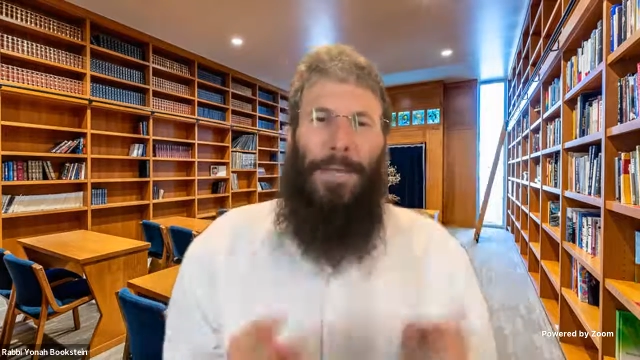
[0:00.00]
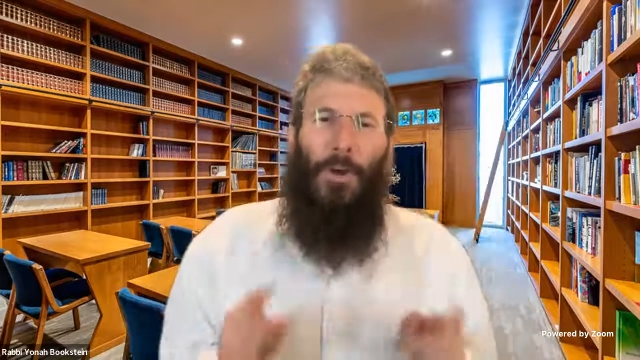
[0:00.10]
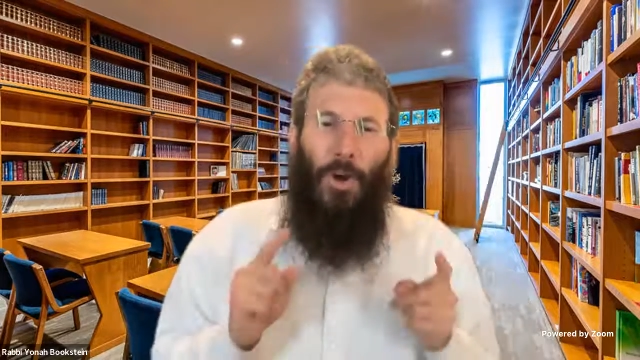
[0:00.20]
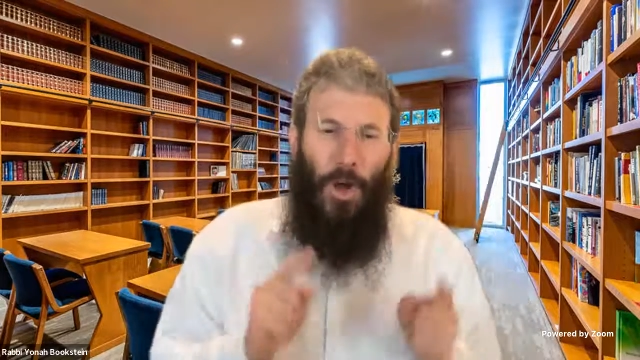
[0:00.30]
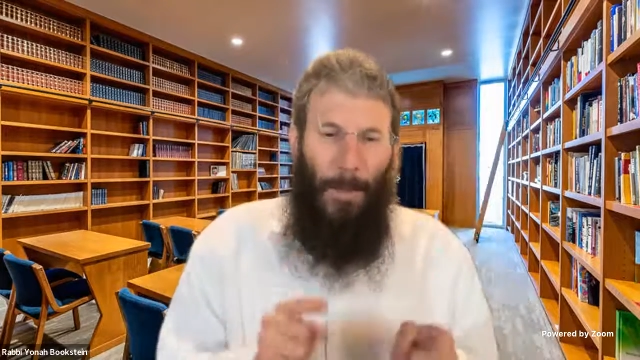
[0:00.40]

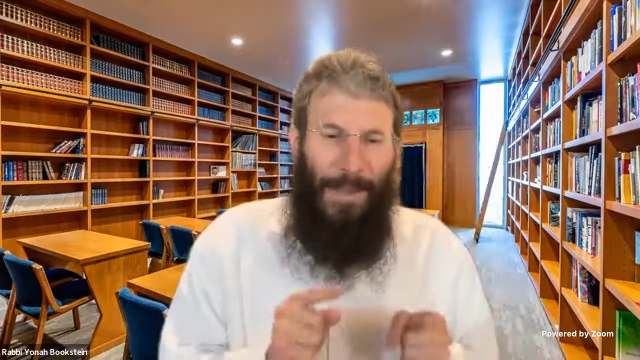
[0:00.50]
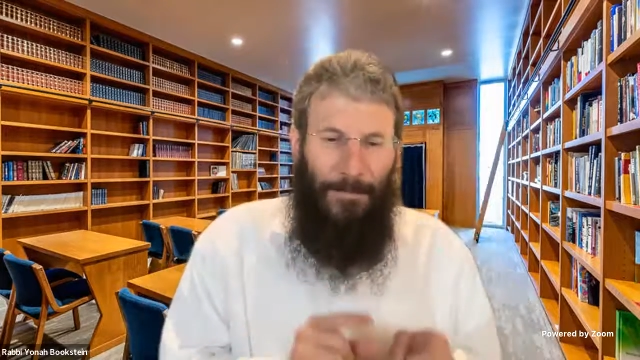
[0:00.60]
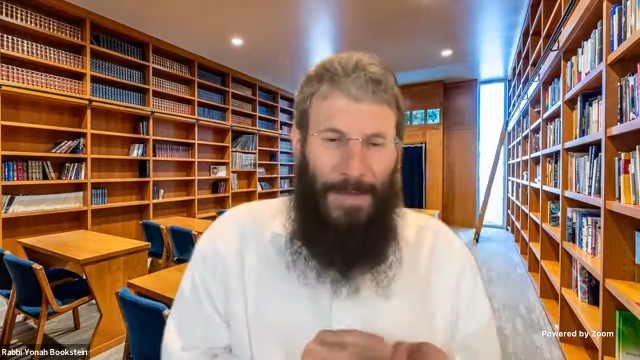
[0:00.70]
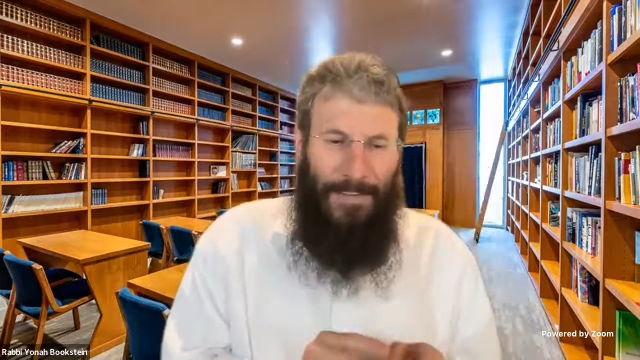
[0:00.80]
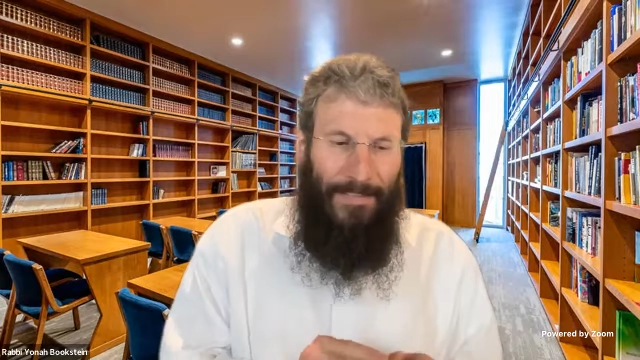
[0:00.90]
Biur
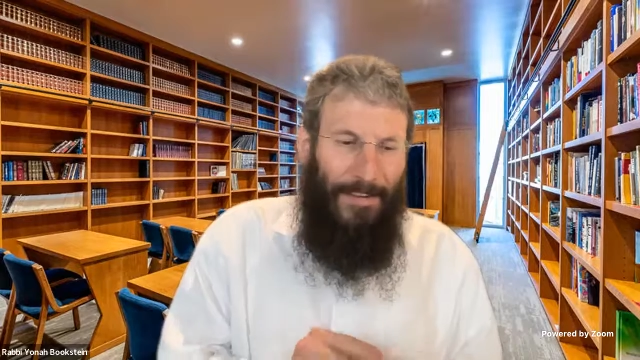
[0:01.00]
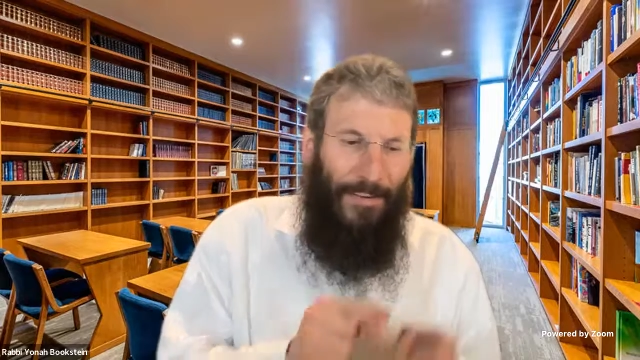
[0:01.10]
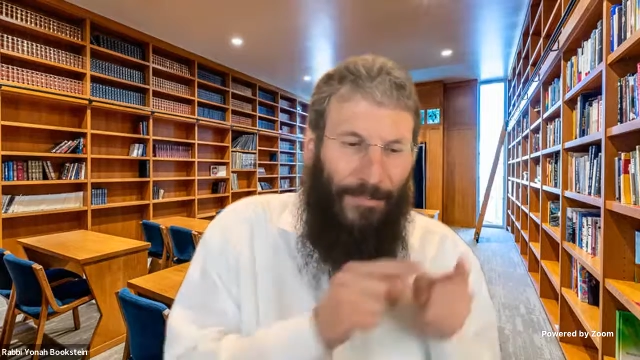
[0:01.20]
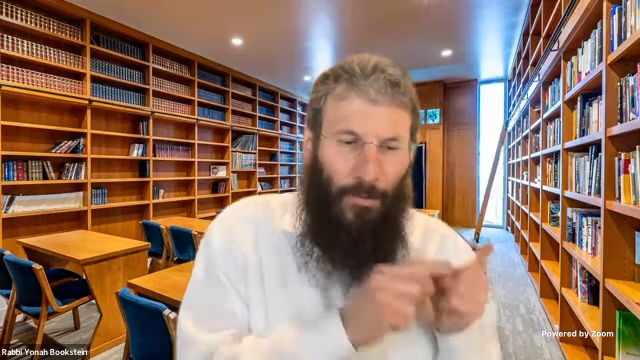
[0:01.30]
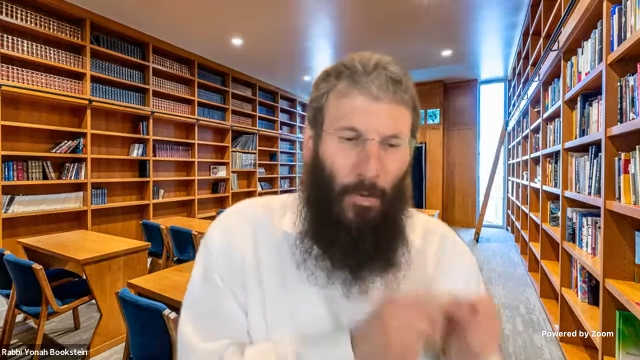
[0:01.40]
chametz means to
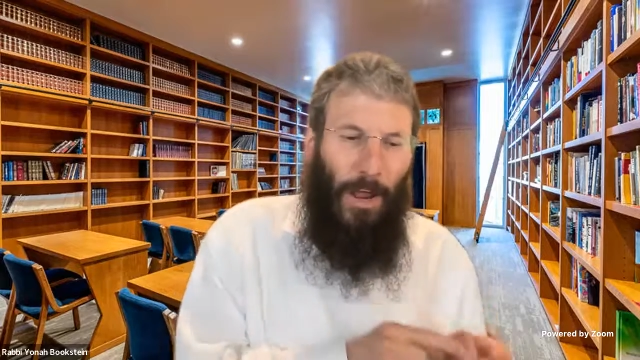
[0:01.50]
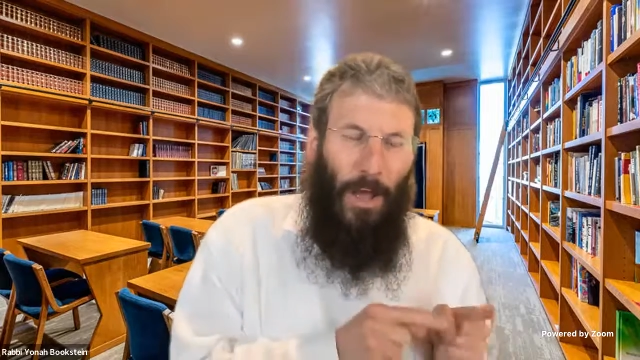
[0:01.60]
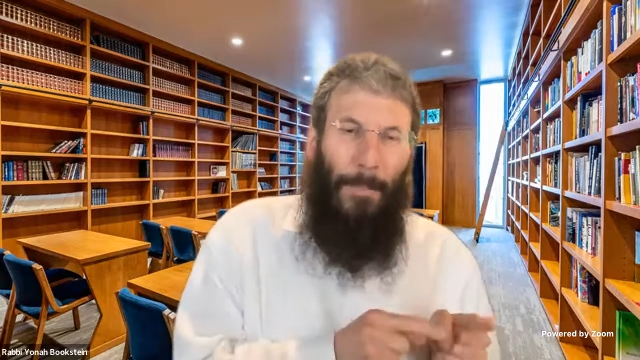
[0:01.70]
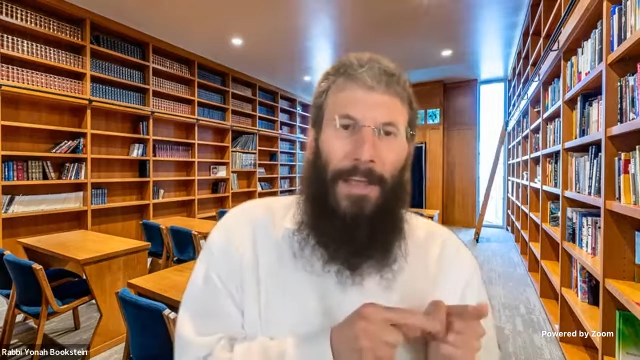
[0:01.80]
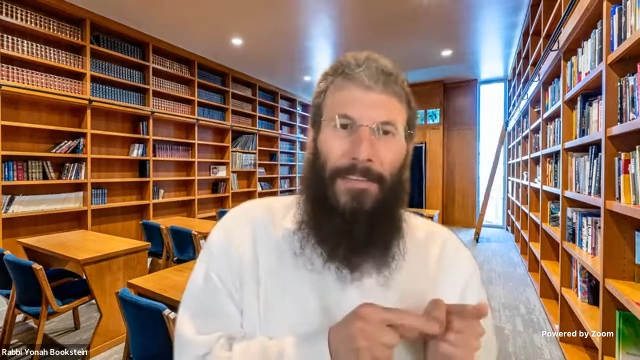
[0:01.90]
destroy
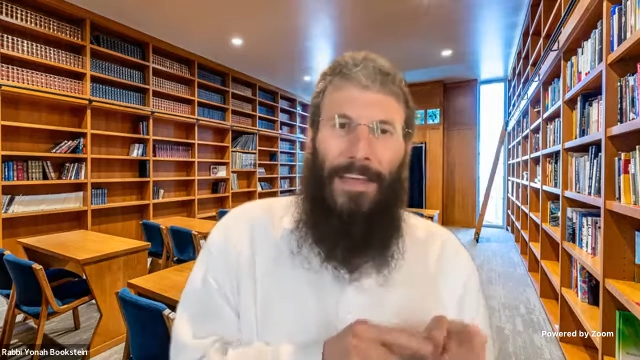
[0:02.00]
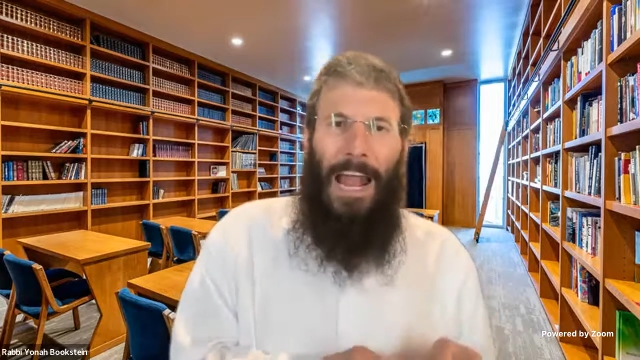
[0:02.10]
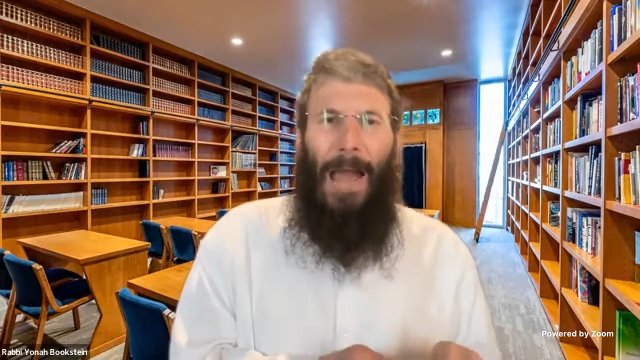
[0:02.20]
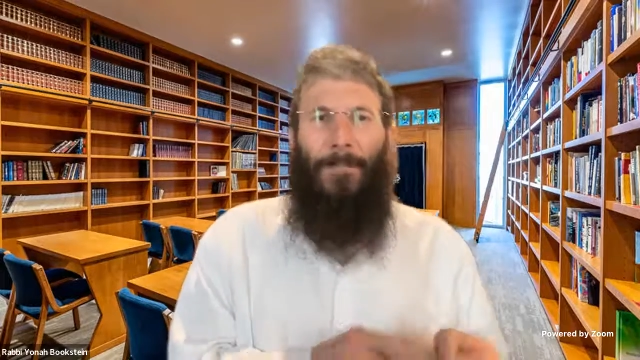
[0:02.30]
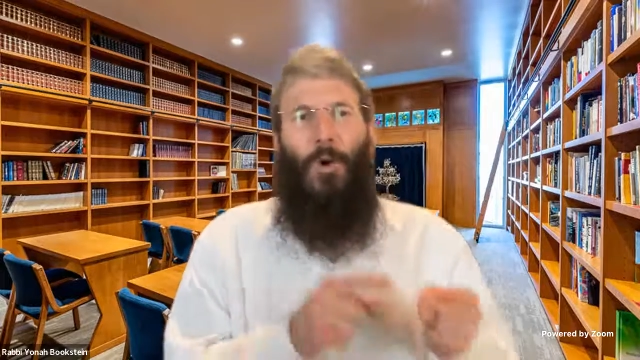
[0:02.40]
chametz,
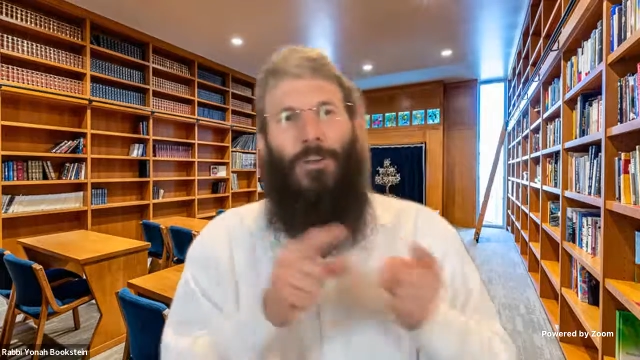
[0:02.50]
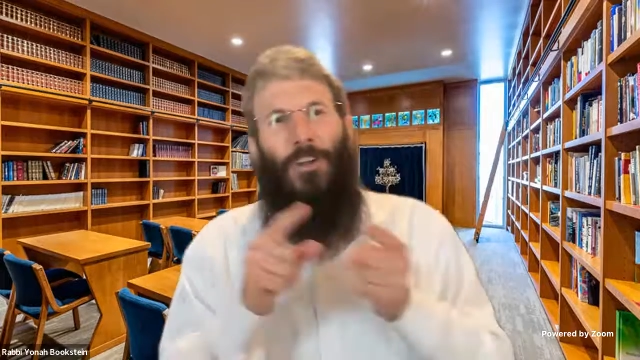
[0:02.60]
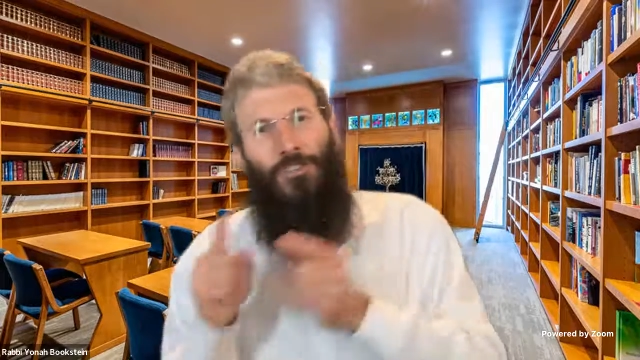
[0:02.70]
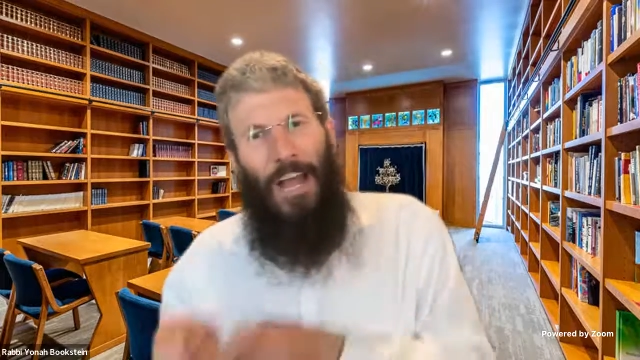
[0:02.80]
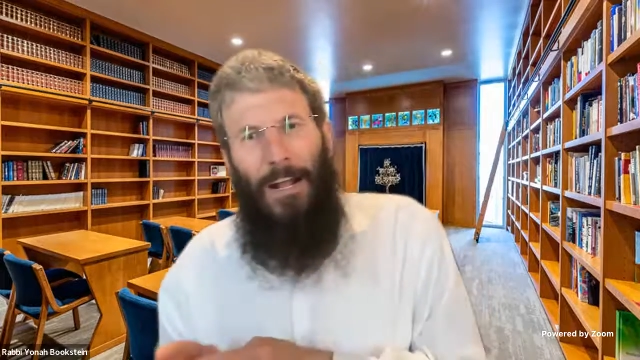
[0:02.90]
and I'm going
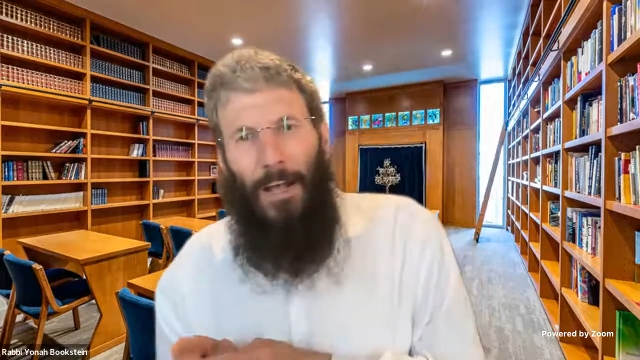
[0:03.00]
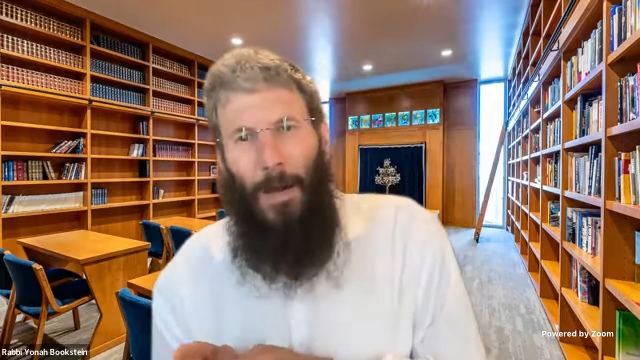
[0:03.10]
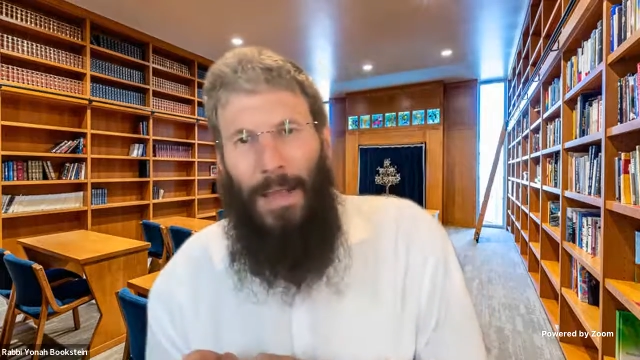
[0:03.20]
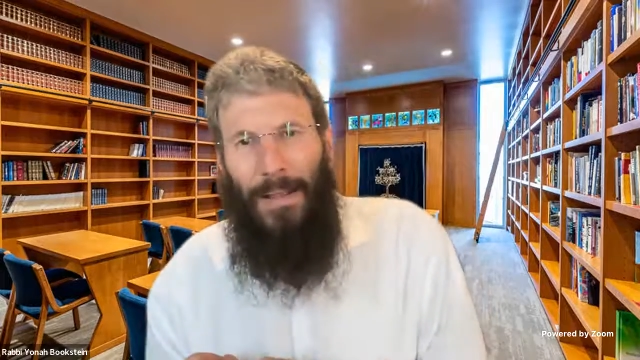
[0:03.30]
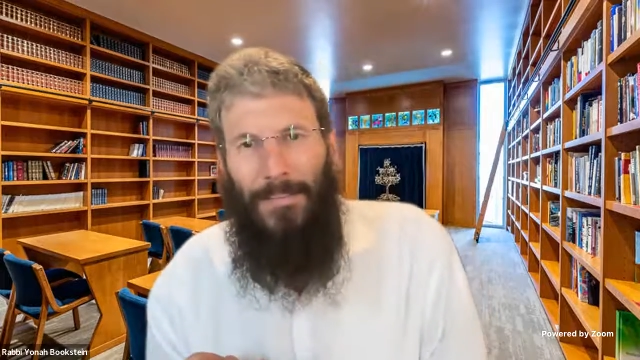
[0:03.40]
to check
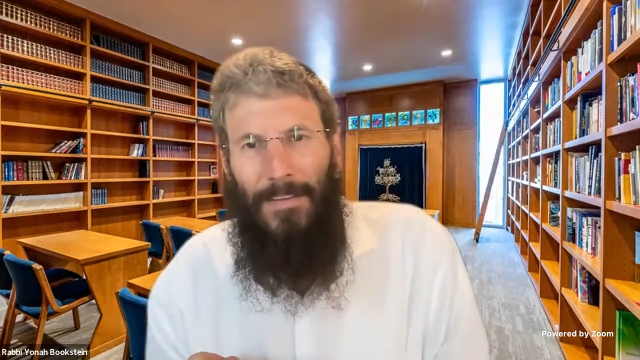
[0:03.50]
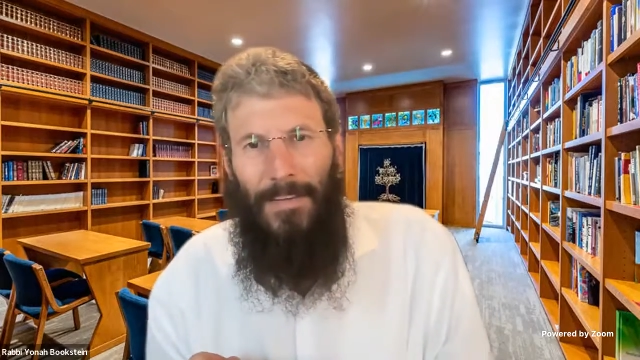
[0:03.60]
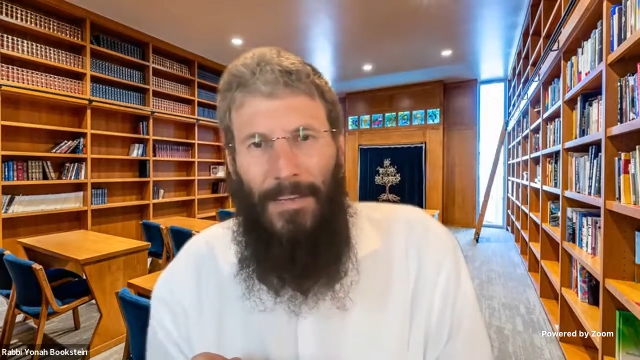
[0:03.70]
chametz.